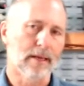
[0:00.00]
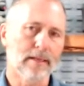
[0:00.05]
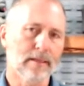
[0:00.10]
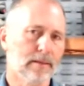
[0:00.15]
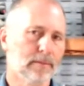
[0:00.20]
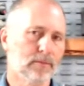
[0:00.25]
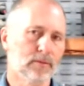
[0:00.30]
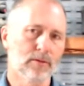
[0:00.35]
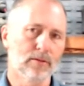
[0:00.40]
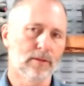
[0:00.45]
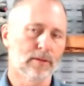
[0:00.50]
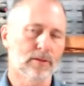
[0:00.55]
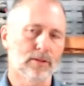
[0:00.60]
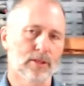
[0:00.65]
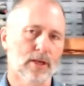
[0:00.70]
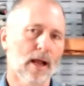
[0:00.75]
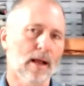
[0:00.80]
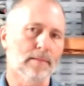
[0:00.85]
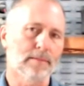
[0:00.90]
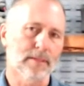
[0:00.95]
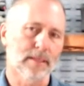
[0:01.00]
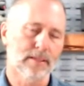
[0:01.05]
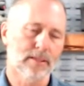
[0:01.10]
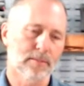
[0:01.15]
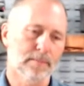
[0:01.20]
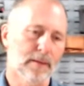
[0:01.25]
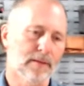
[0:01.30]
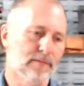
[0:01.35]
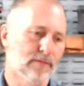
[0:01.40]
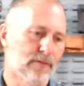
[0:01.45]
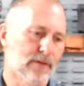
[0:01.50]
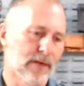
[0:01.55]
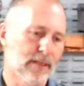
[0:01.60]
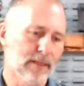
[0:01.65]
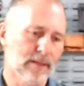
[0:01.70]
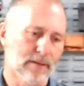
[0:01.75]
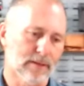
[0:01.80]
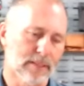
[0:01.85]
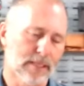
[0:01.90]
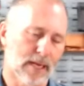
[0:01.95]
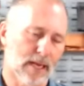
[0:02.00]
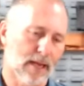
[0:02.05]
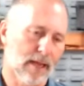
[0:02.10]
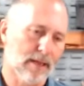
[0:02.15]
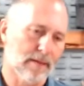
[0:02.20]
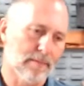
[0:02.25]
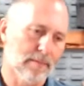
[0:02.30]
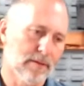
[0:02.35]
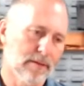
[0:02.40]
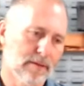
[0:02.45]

them do their jobs. I spend very little time,